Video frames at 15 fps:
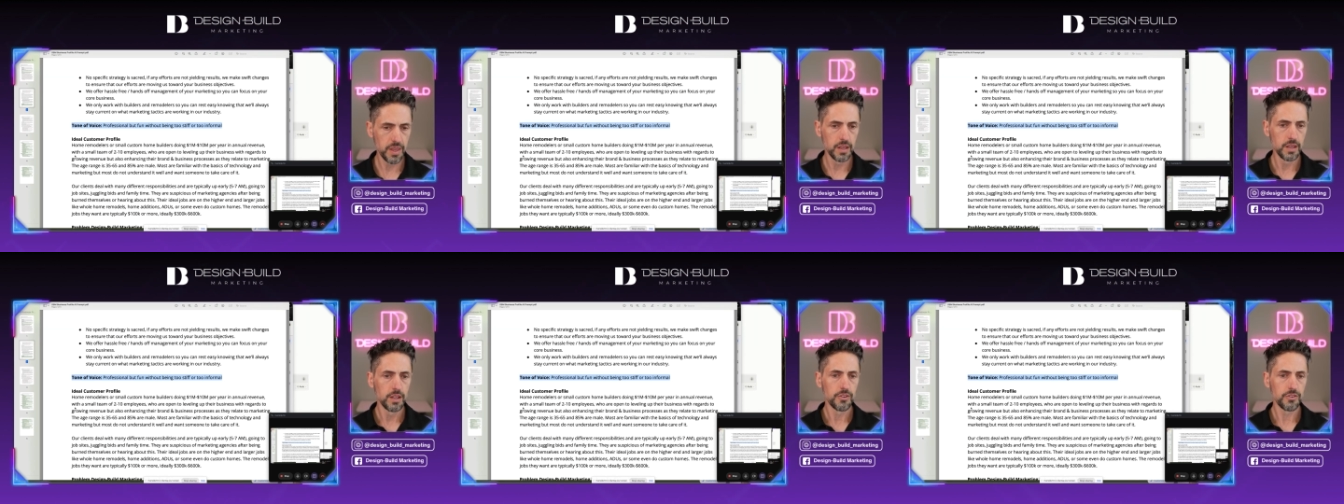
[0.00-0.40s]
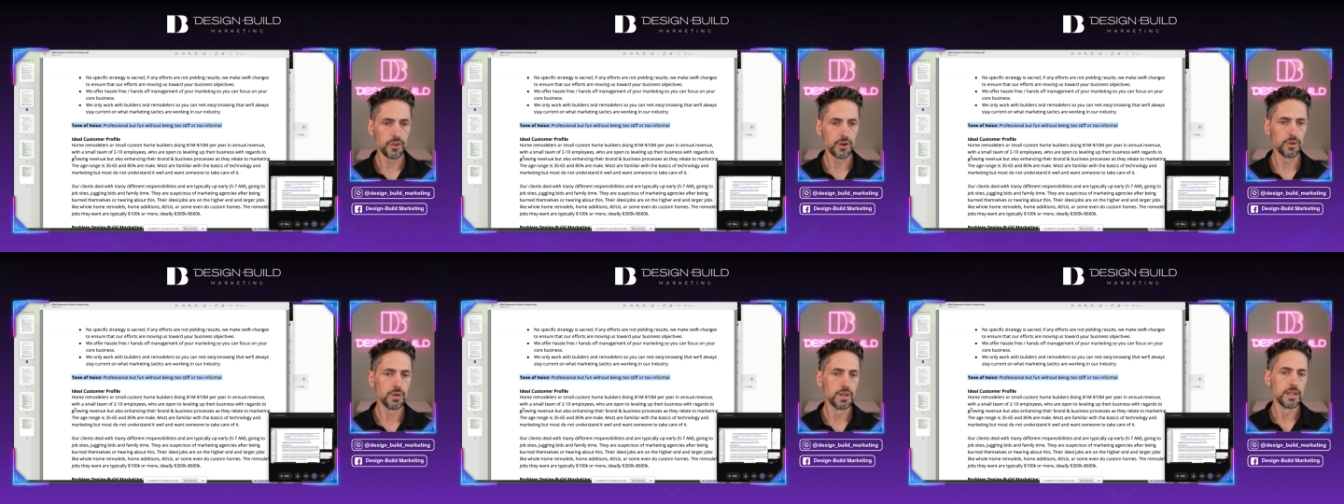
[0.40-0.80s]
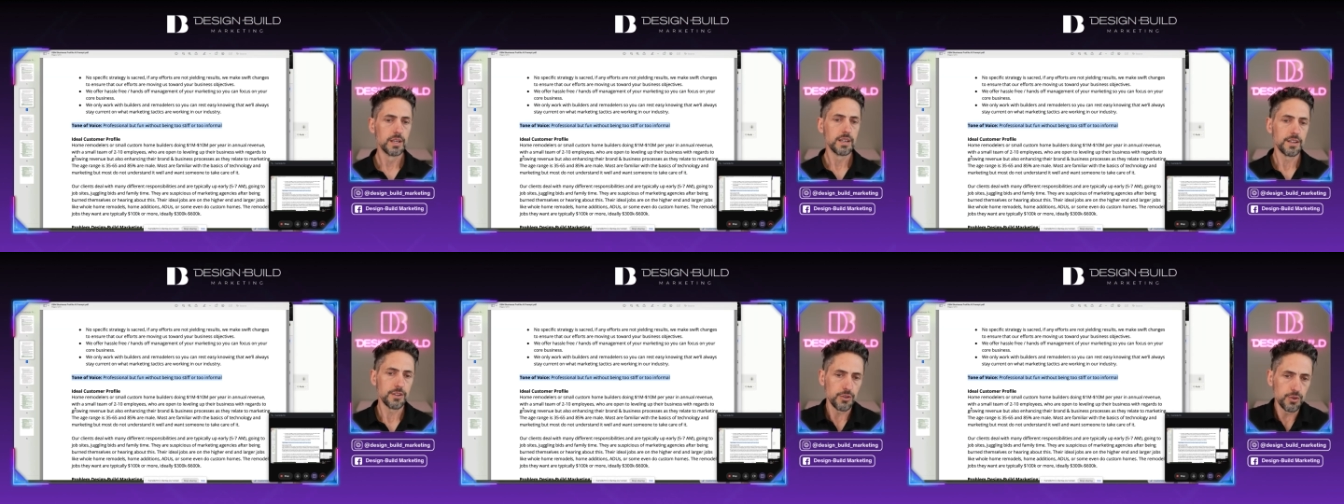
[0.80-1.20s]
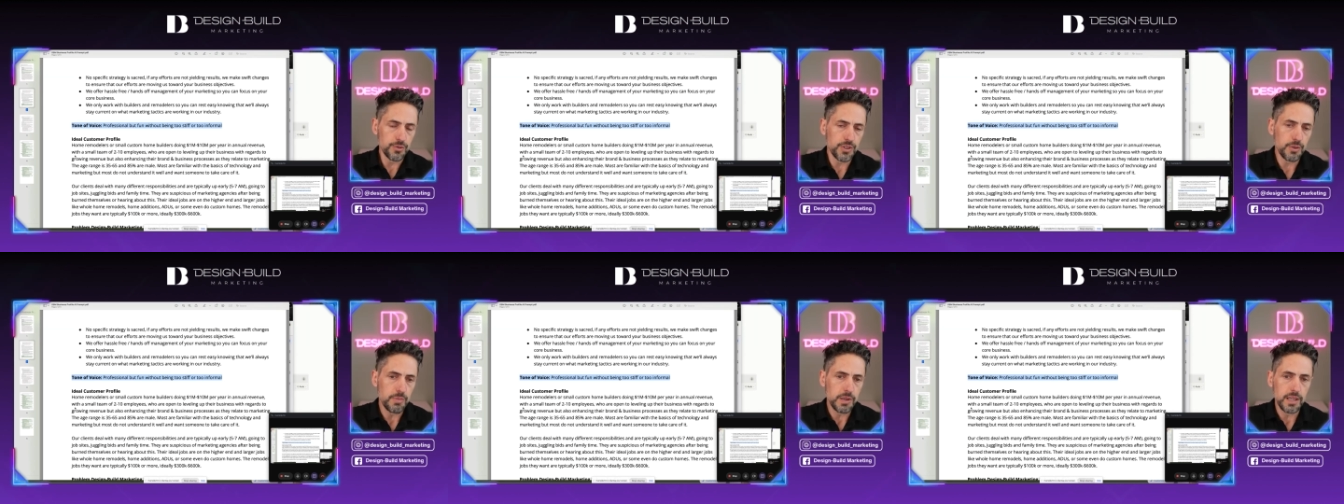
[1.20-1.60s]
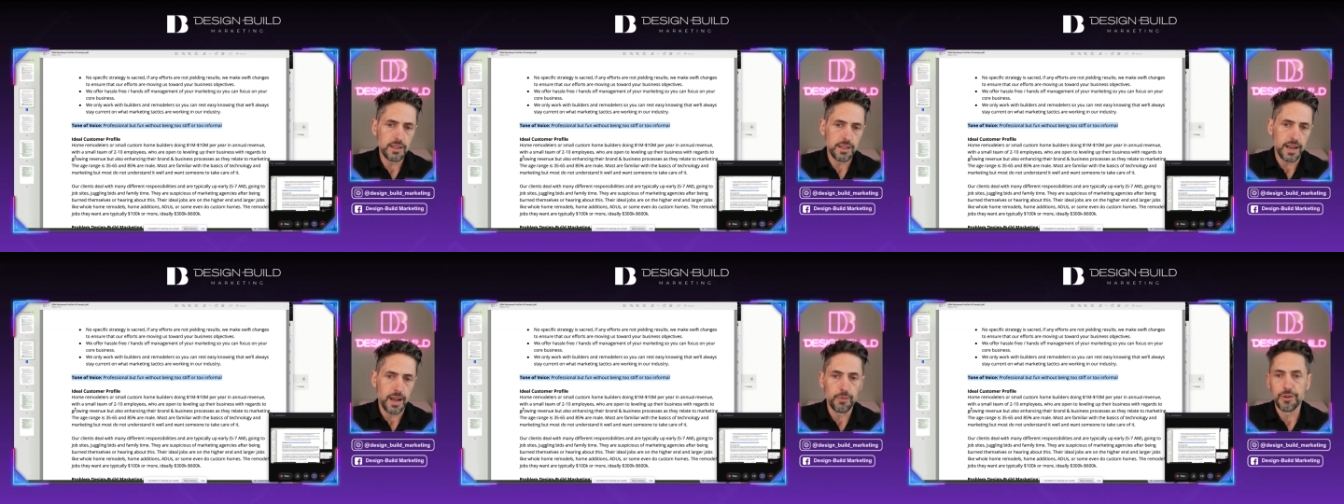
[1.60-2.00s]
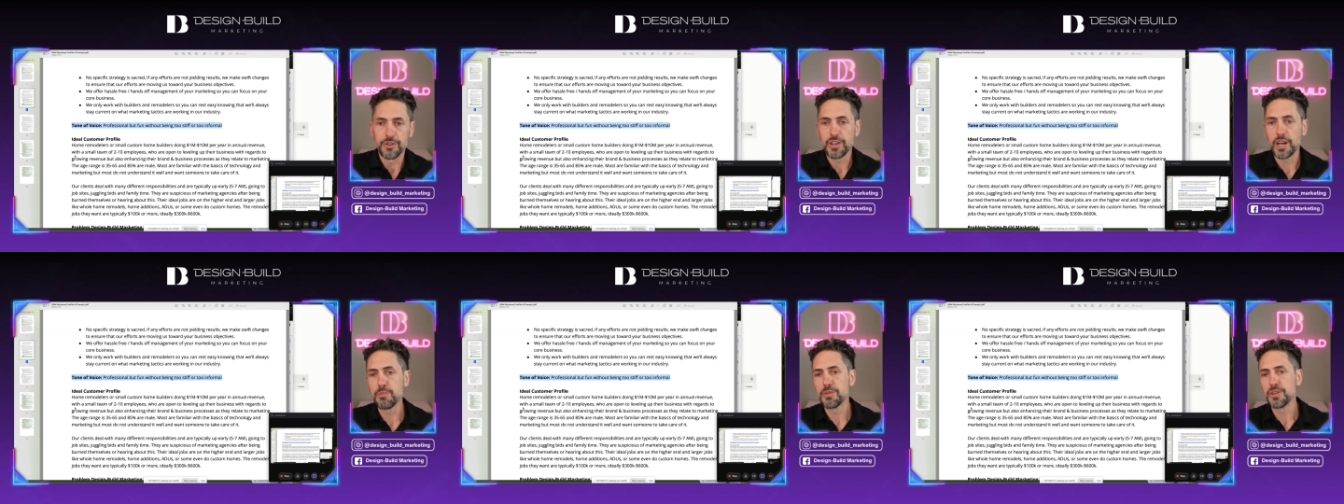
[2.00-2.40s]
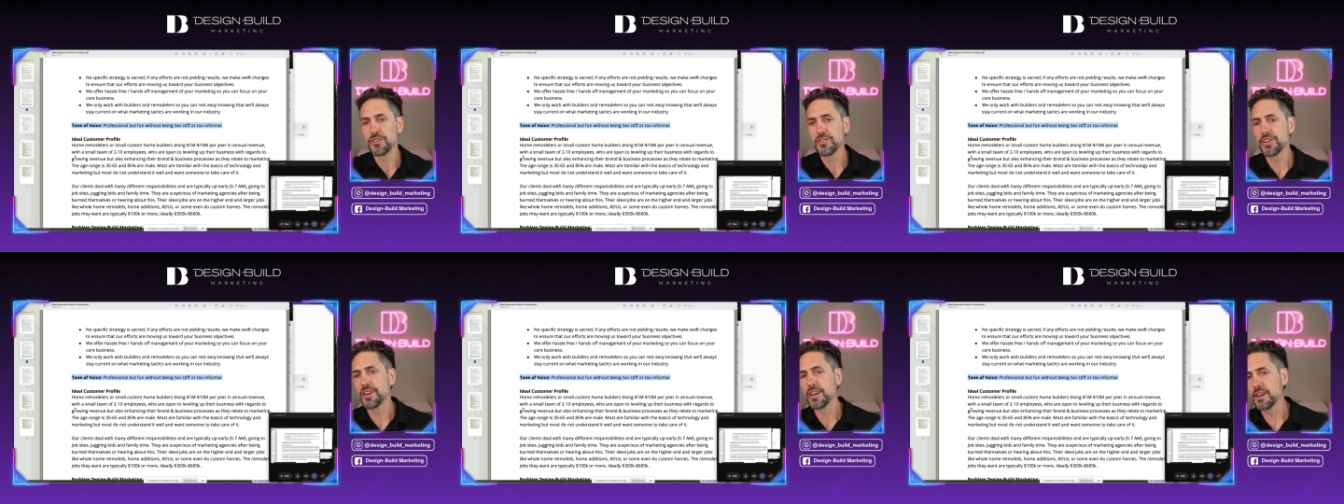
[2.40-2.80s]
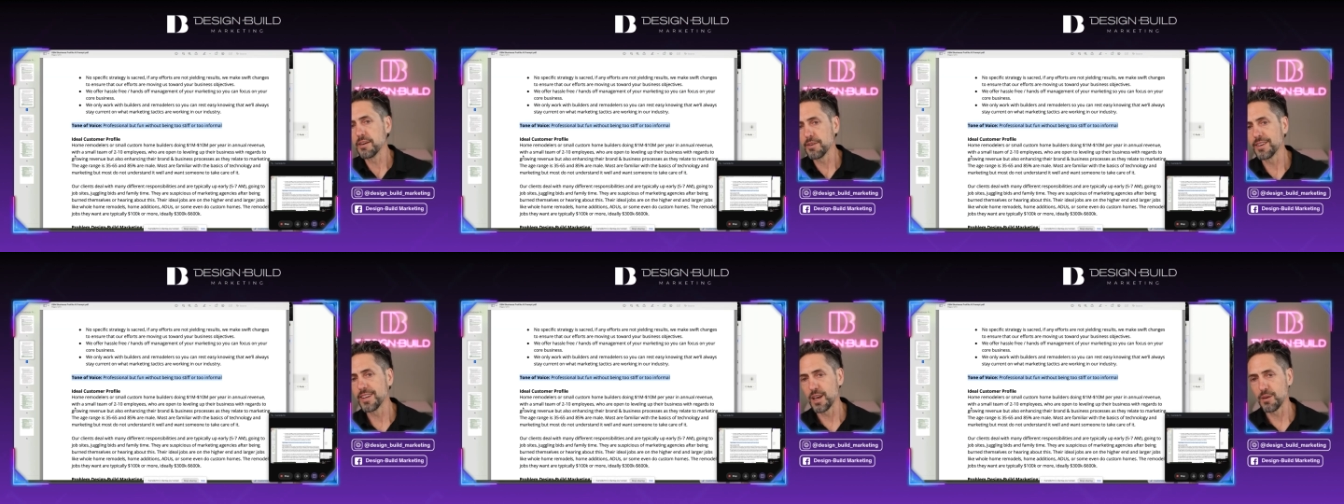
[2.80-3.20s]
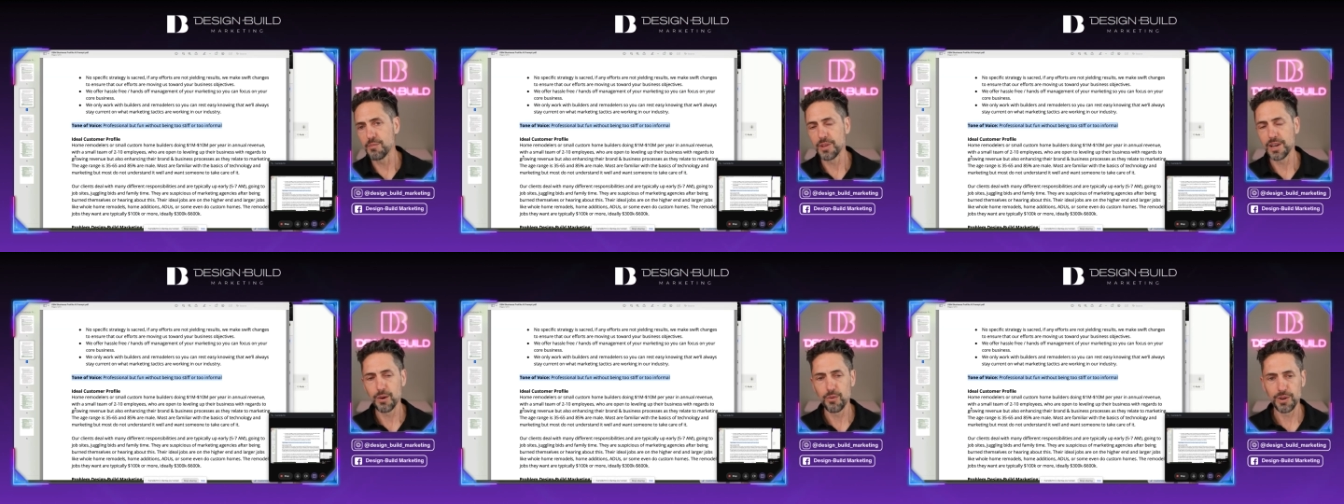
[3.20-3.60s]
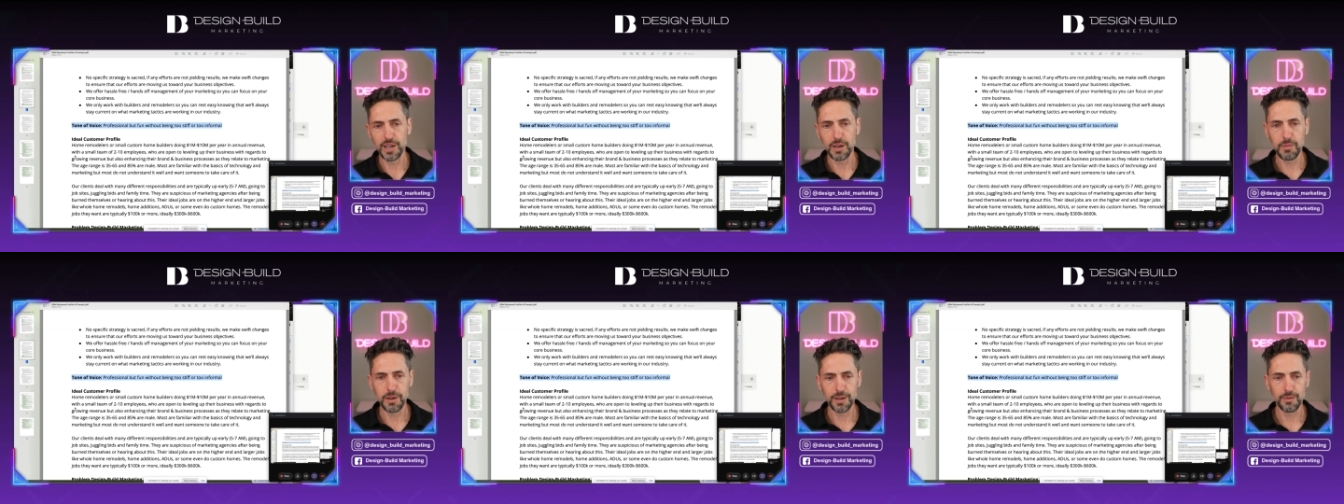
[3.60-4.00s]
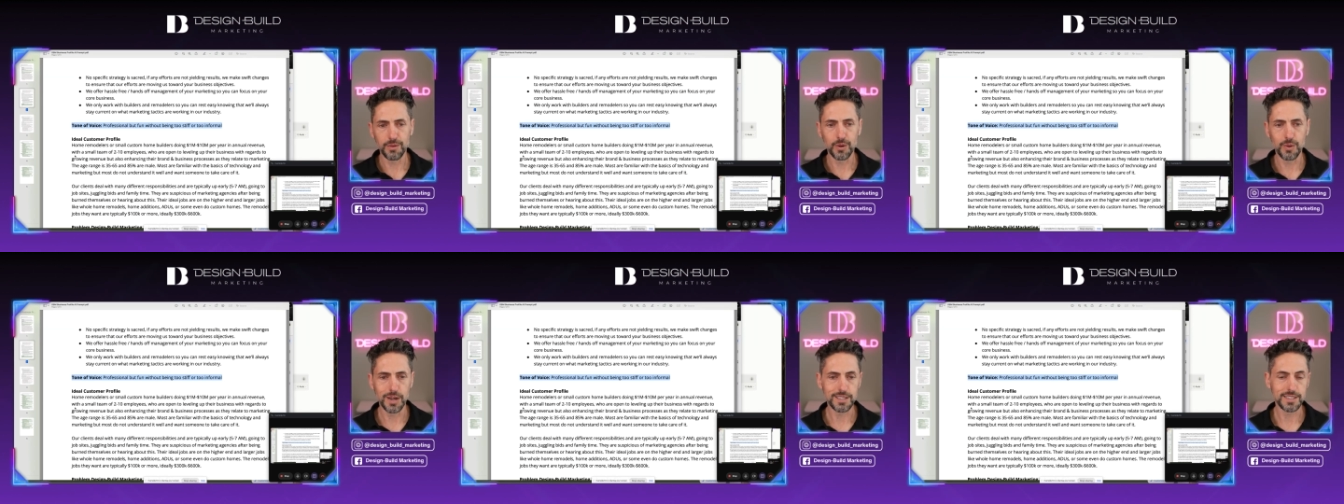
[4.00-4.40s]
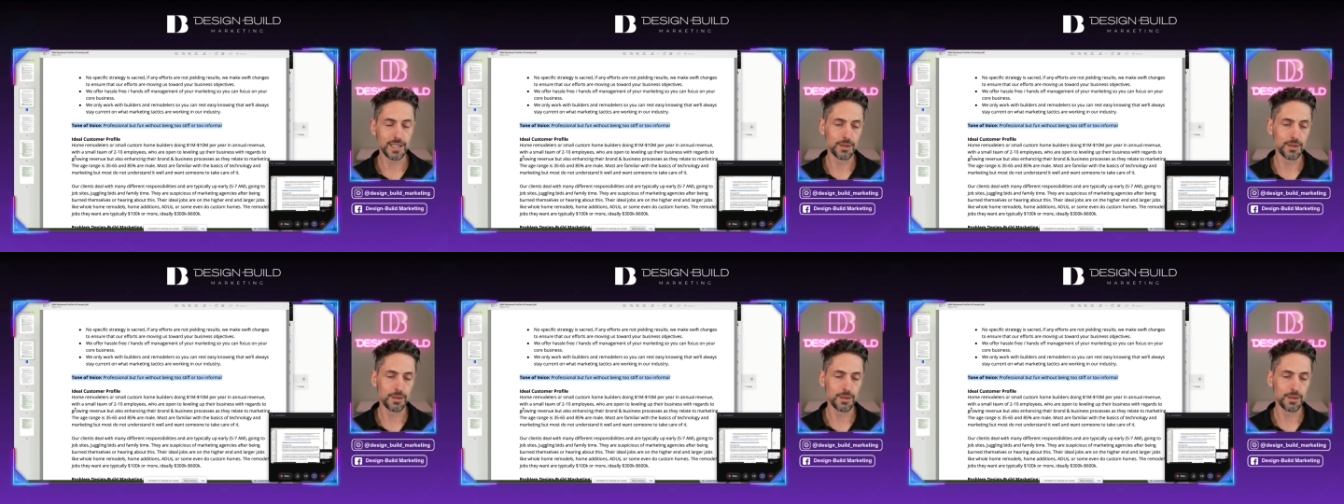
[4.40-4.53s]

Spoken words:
So It used to be that I would type this in every time that I wanted to make a request.